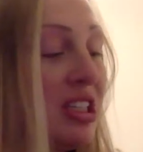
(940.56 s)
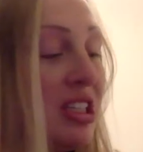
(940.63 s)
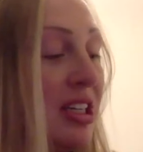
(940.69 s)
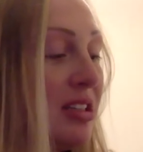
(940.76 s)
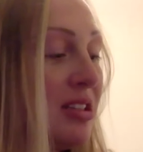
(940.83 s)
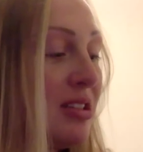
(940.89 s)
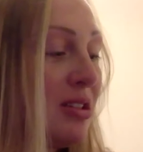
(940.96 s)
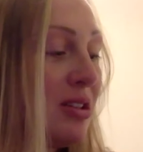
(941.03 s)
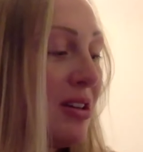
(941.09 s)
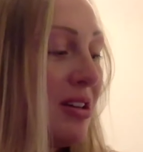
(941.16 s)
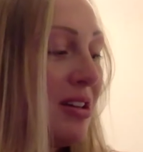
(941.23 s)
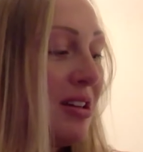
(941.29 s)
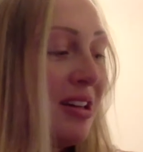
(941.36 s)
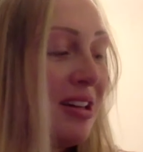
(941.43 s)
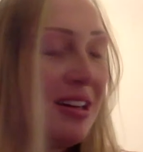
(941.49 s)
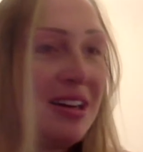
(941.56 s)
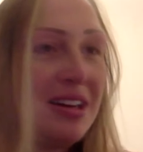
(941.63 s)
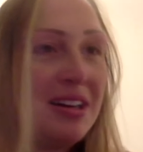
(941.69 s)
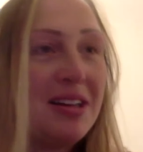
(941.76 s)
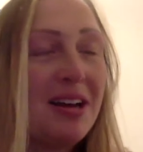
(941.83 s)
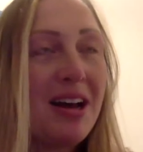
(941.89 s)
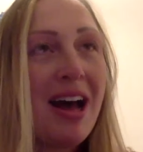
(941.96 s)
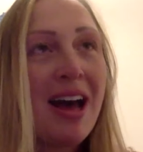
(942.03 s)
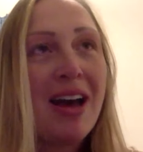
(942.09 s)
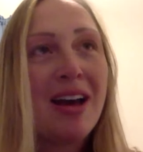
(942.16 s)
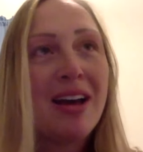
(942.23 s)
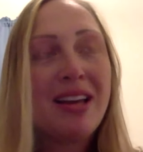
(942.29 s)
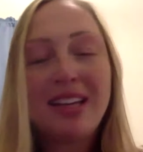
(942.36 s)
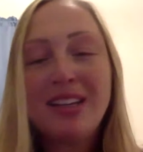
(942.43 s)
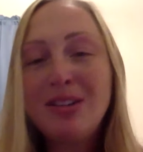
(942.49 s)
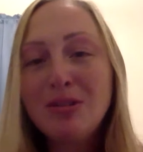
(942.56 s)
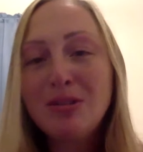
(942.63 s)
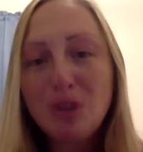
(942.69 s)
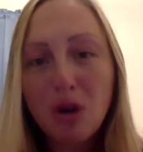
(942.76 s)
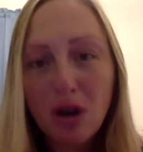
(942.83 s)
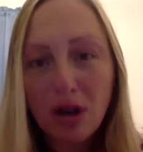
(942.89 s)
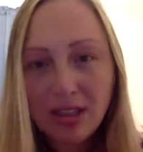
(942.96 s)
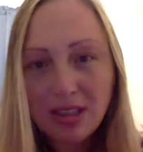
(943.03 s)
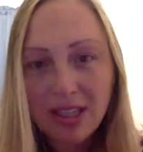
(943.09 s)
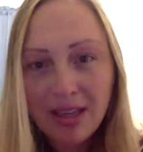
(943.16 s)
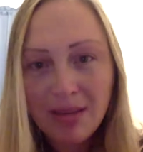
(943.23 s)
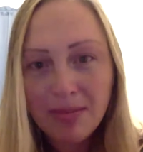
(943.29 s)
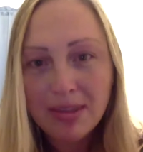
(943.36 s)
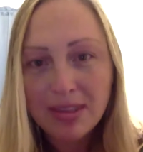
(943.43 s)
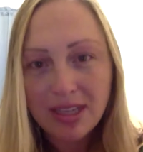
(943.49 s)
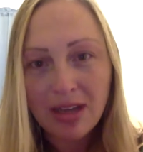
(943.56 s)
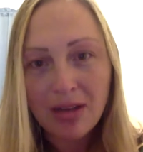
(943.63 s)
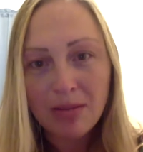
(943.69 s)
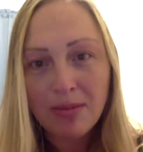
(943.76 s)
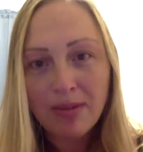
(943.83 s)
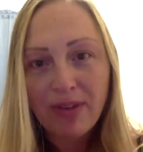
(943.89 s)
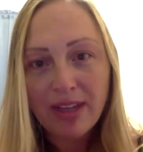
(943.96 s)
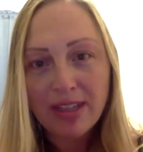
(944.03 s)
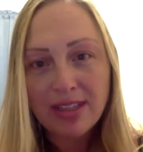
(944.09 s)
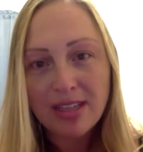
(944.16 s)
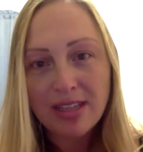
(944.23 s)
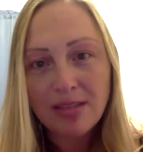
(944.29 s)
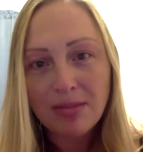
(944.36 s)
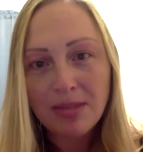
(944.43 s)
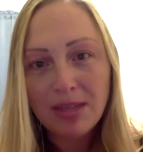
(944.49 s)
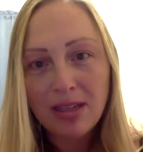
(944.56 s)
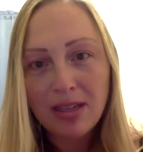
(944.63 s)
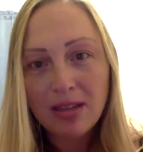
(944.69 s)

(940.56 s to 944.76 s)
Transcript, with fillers: she, hi to her I can you talk to him and tell him if I say yeah. something?